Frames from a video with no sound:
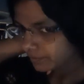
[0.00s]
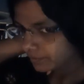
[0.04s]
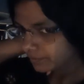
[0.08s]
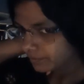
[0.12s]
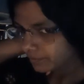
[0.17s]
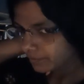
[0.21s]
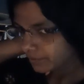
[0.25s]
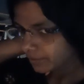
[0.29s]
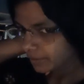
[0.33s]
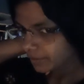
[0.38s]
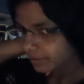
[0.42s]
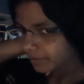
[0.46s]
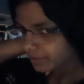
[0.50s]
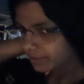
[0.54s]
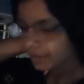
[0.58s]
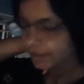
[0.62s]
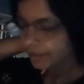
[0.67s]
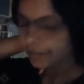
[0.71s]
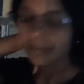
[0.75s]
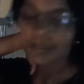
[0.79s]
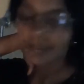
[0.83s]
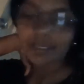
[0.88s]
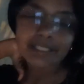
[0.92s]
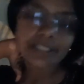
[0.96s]
The
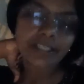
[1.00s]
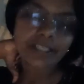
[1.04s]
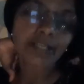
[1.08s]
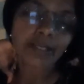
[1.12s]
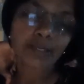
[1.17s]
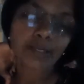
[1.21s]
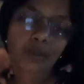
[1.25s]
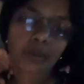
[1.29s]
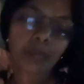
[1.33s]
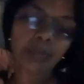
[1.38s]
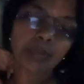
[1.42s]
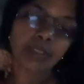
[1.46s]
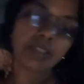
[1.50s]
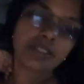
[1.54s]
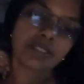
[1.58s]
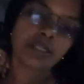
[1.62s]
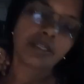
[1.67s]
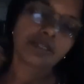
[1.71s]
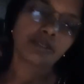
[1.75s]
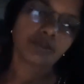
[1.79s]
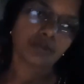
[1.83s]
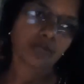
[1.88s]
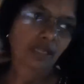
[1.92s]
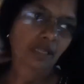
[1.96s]
restaurant opens at
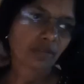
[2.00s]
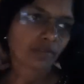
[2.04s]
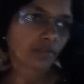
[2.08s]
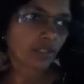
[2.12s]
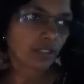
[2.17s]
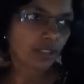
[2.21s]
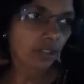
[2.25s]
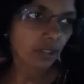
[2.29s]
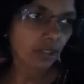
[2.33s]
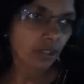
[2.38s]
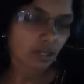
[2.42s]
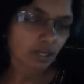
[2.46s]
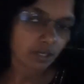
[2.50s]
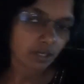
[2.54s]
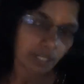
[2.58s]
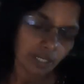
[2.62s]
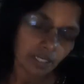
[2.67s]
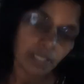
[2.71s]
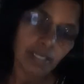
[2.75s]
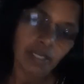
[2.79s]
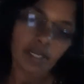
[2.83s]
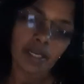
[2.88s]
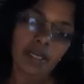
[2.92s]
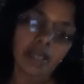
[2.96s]
12 o'clock
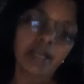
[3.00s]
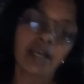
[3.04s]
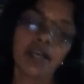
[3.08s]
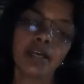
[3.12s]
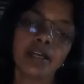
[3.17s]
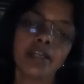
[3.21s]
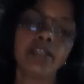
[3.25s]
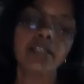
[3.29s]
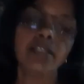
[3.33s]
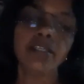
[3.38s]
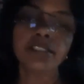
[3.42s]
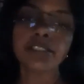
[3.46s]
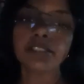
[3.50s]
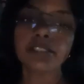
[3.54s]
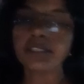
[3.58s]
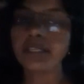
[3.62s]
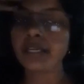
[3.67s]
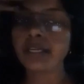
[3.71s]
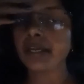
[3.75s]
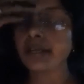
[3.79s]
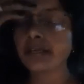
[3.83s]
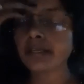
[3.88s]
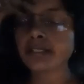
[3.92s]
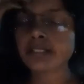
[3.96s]
and it's there
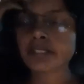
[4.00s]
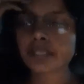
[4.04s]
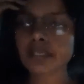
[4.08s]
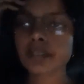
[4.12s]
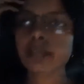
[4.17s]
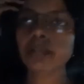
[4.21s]
till